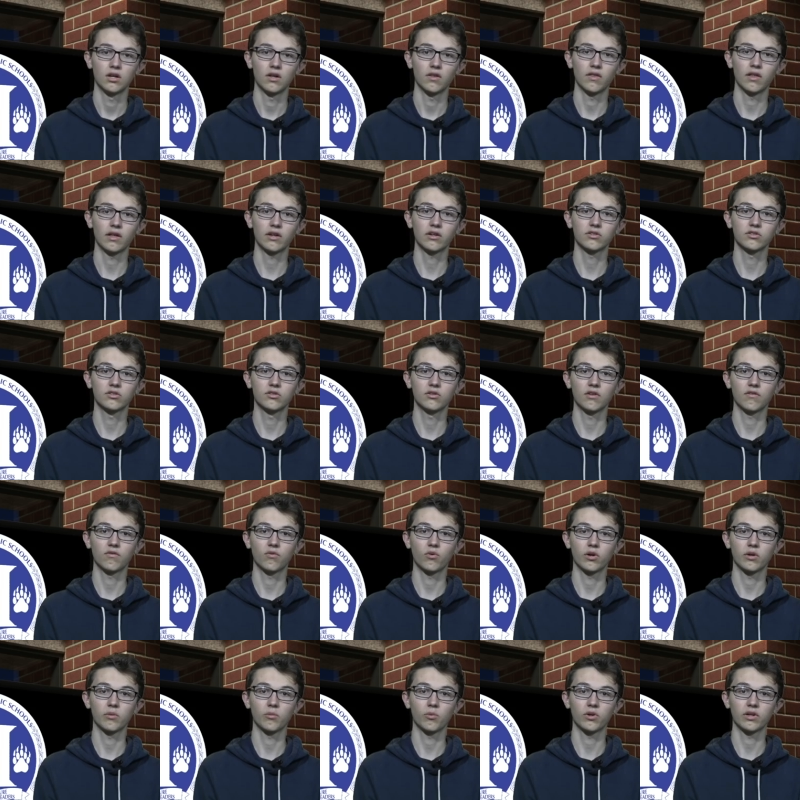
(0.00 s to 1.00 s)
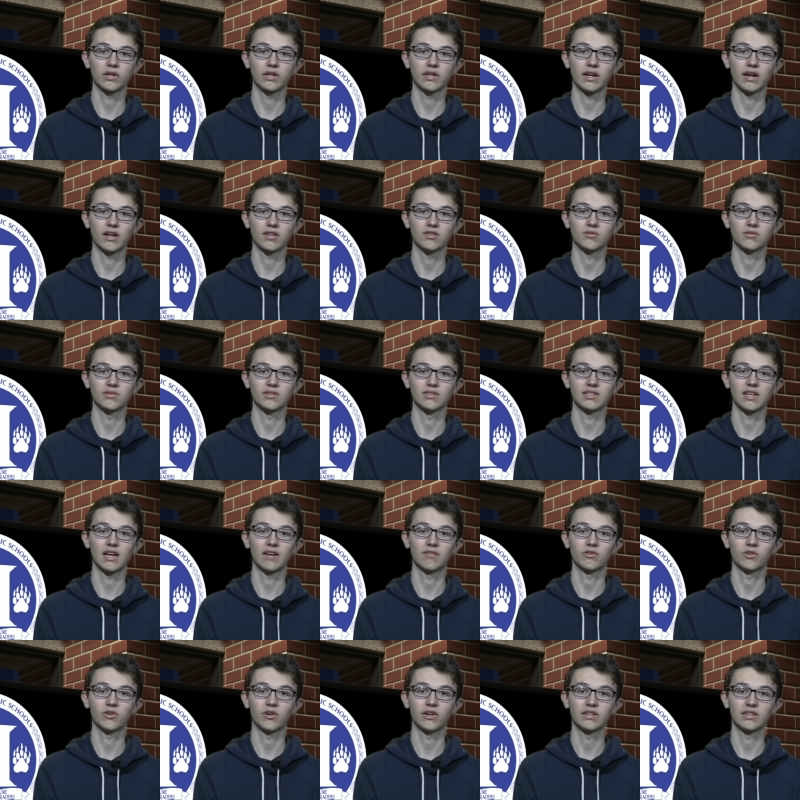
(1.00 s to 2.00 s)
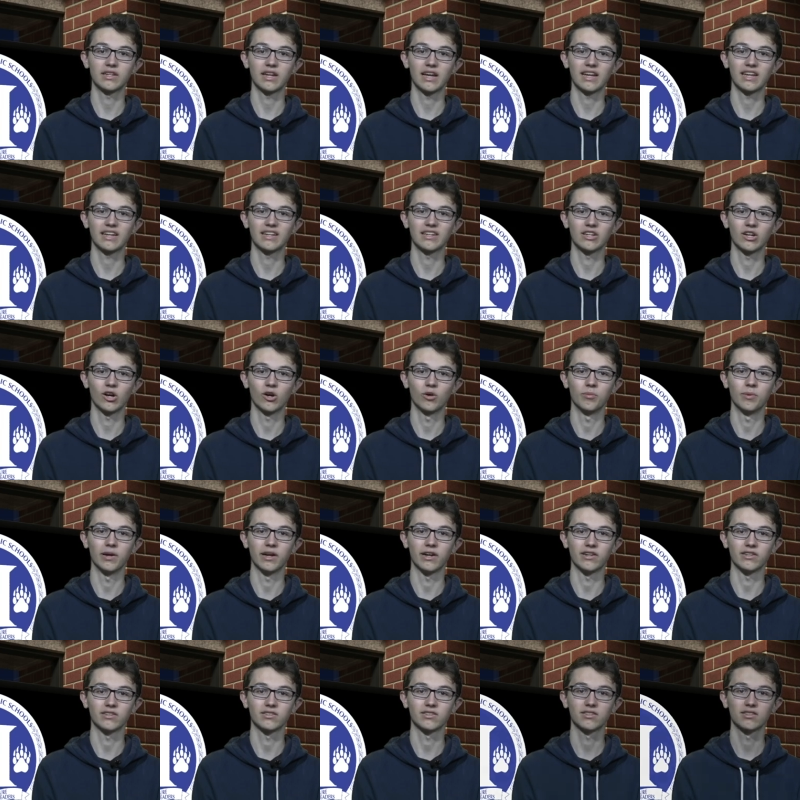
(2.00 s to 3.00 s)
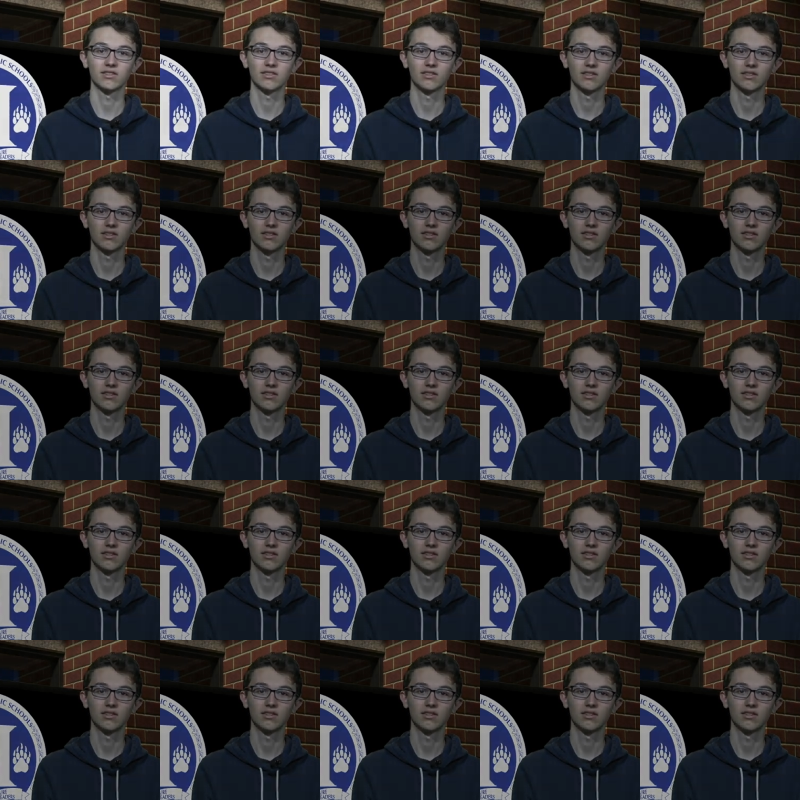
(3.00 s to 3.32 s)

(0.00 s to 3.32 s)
That'll do it for your morning announcements. Have a great day and go Bears!